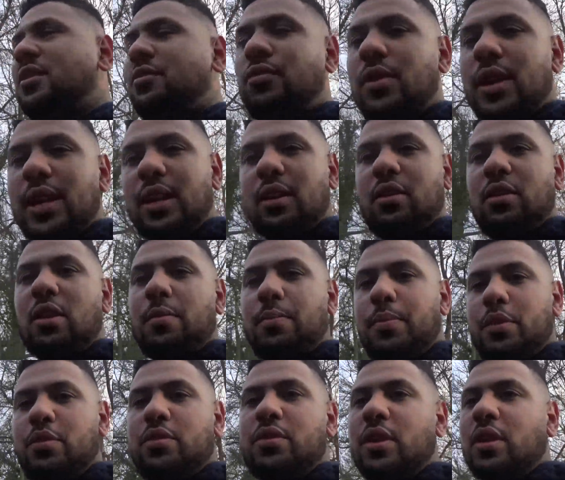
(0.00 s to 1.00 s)
is really going to
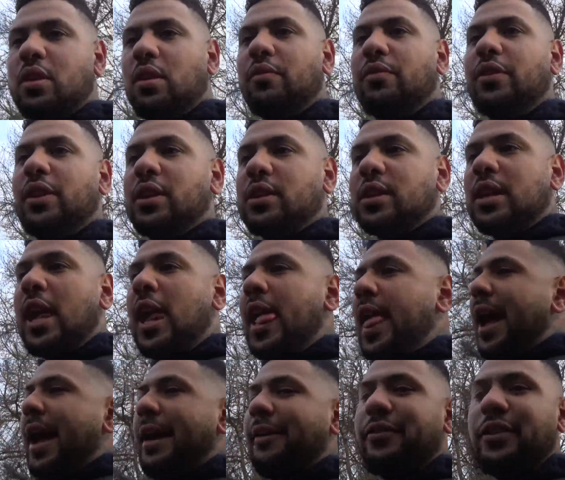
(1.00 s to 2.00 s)
boost the confidence.
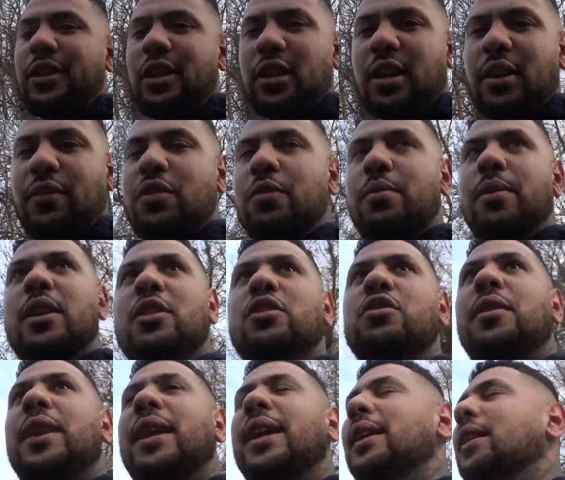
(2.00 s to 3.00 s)
Have a look if you want to
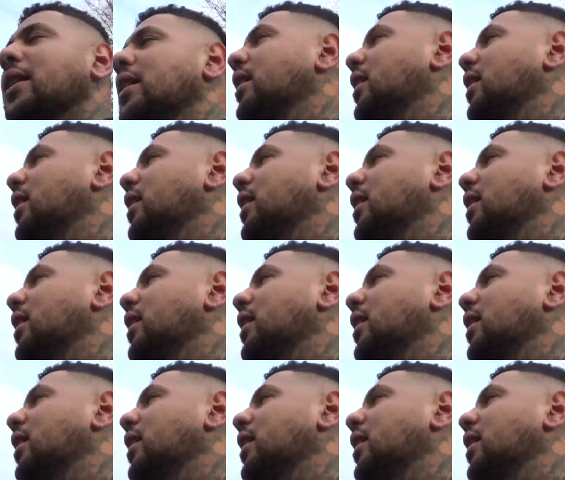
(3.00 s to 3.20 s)
train.